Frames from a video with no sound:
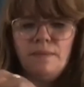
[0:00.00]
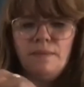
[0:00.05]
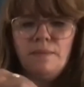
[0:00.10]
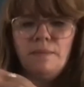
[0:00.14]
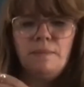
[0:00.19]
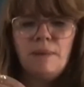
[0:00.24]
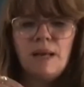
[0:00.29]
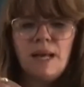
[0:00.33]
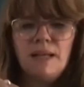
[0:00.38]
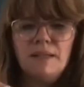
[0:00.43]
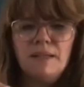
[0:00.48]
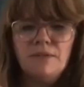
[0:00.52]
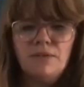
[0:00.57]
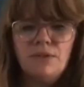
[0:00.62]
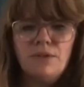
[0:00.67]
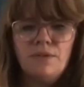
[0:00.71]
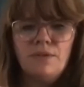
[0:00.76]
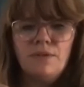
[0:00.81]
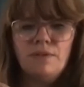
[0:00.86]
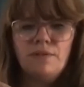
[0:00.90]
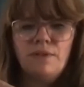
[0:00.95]
petals
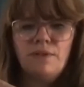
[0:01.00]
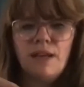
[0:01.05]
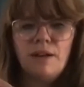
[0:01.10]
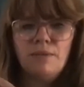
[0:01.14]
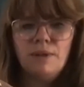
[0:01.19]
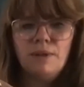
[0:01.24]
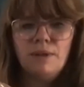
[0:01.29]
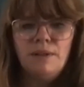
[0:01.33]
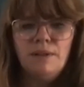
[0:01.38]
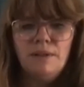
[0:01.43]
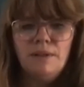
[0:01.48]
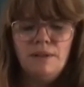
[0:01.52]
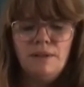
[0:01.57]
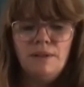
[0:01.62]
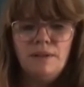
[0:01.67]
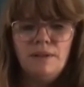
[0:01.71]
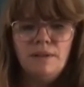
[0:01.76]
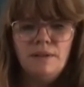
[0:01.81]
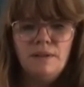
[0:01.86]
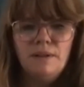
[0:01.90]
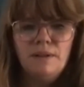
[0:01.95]
of a flower.
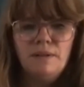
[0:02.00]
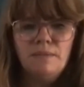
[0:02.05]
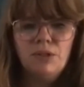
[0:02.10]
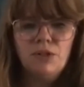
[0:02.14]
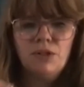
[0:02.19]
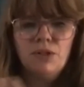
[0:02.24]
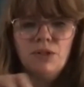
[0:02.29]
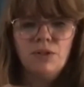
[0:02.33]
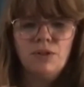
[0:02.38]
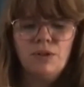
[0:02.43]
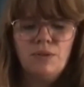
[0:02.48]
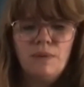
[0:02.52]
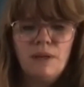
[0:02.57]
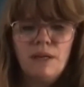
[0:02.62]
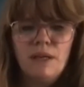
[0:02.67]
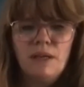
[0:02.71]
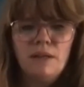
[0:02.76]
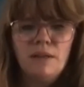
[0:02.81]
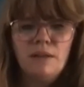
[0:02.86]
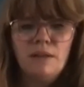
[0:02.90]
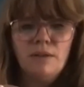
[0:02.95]
I'm just going to
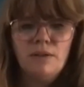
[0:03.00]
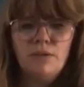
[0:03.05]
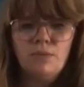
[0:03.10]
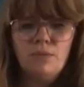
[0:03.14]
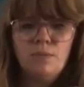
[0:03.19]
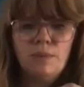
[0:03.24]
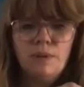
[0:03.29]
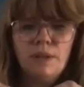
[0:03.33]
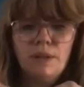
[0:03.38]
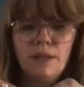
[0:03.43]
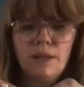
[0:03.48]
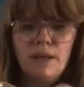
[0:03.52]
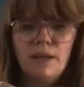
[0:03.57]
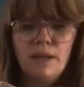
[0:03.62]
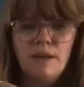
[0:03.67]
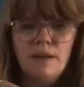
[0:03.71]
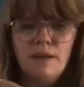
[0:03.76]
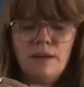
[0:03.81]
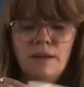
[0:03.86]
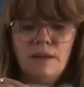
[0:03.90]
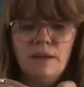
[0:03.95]
make a loop
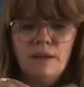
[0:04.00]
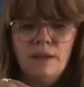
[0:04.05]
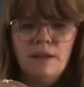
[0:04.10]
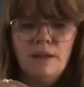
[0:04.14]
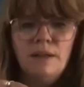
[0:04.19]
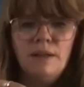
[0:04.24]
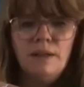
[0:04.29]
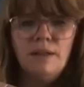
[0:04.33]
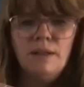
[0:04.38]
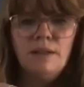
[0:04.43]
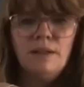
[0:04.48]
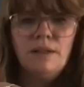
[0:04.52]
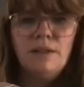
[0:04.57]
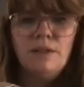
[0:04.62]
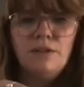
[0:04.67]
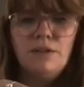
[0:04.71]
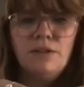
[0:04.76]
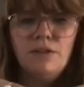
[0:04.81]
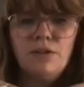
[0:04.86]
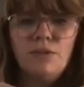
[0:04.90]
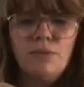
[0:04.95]
there
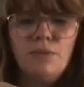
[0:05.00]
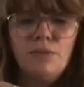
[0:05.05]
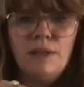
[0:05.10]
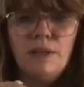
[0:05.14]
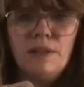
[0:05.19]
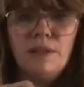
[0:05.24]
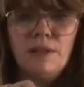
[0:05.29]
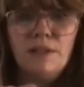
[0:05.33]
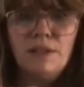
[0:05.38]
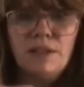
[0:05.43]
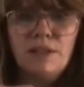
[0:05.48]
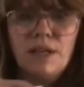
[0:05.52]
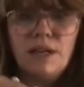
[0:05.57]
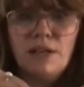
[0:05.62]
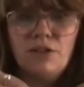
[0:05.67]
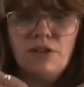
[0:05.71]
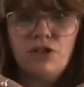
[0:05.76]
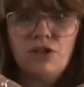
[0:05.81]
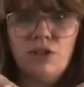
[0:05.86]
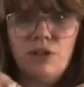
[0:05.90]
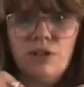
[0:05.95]
so we can
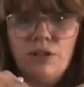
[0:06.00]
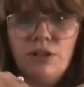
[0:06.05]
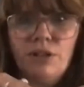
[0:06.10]
attach it to